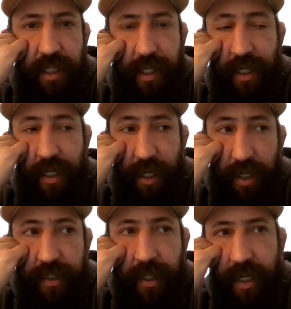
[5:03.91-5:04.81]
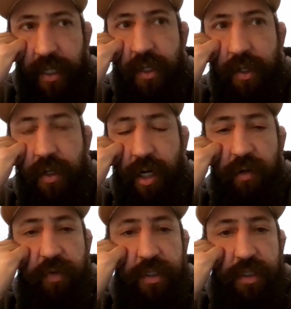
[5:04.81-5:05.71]
It's like, yeah, you're
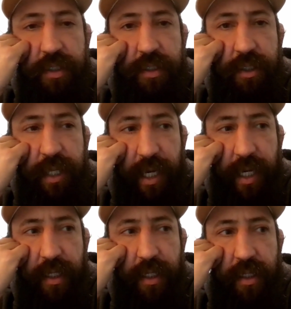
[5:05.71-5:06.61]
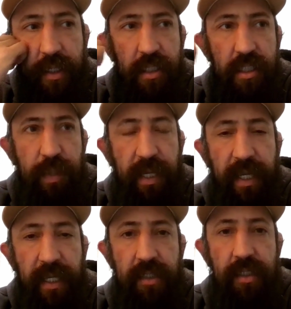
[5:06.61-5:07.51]
nervous. Yeah,
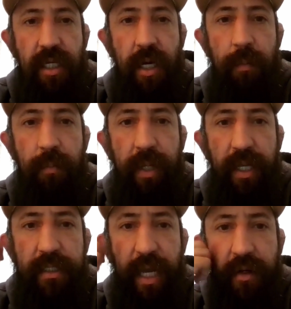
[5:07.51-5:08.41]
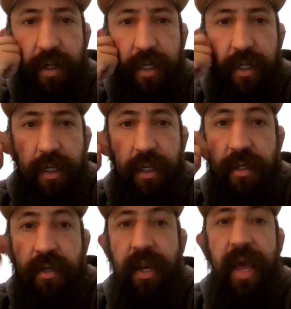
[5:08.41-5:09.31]
speaking doesn't come exactly
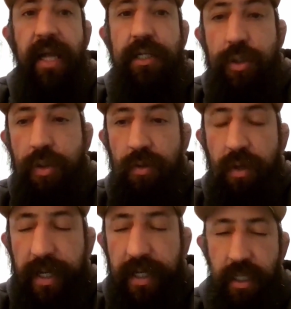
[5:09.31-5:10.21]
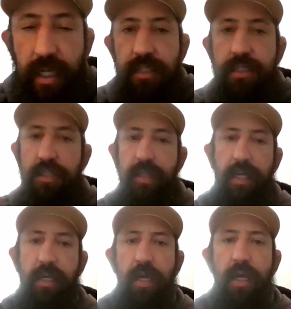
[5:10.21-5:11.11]
natural. Like it's not doesn't just
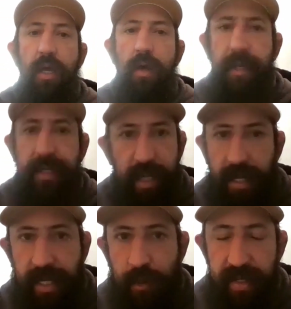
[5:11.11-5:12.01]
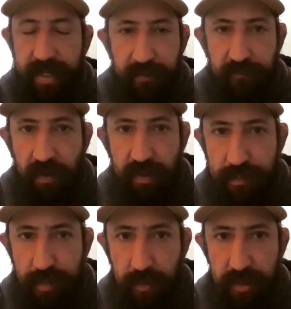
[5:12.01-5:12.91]
like like yeah, I can't wait to get in front of
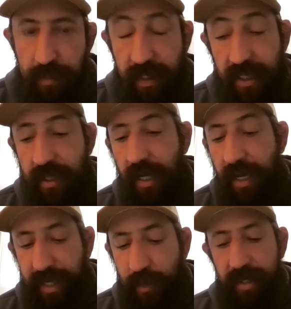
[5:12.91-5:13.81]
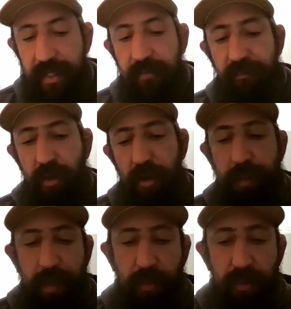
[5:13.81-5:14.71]
these people and speak. I can't wait to get in front of
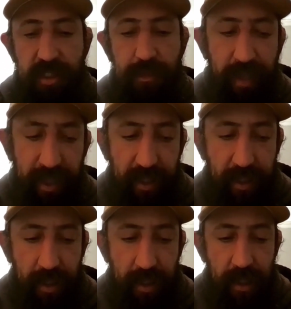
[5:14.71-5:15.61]
those people and speak.